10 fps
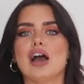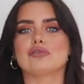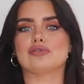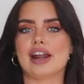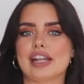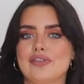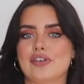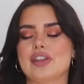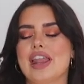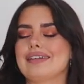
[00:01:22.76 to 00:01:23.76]
ready
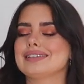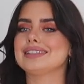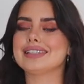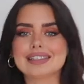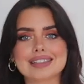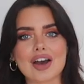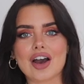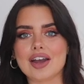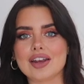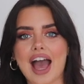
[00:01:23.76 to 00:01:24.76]
for the next
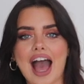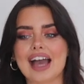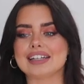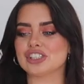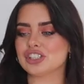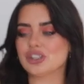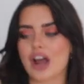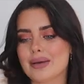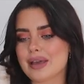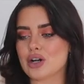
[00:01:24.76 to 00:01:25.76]
season, and just
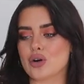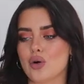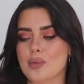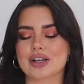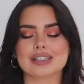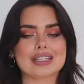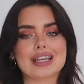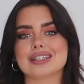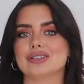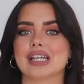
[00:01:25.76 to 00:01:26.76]
trying to be cool because the
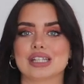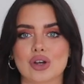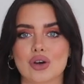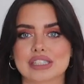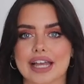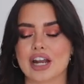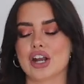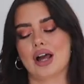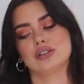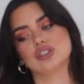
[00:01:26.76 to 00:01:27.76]
kids on TikTok say I don't
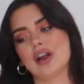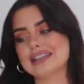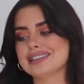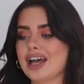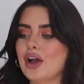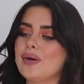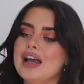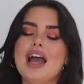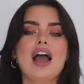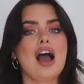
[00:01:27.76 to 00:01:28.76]
know how to dress, so
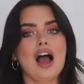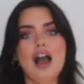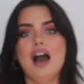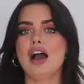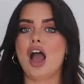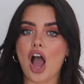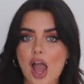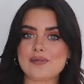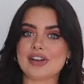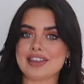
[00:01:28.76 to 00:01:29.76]

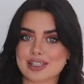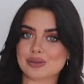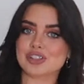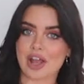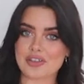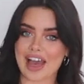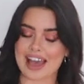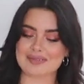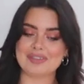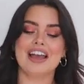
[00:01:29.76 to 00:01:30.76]
hopefully this will show
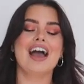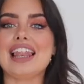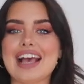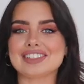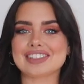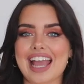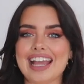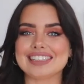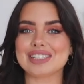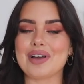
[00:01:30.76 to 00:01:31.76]
them. Let's just get
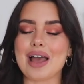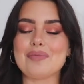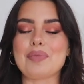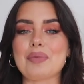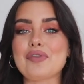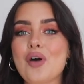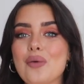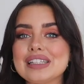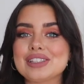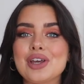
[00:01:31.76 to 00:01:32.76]
into it, but before
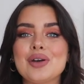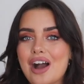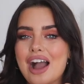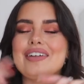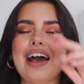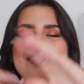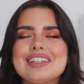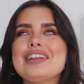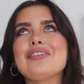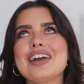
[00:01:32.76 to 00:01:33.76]
we do, I would
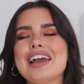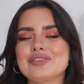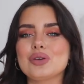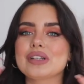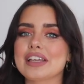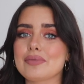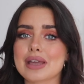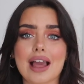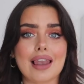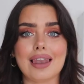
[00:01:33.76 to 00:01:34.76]
absolutely love it if you would give
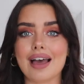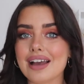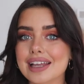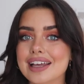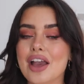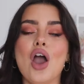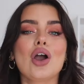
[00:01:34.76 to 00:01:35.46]
me a like,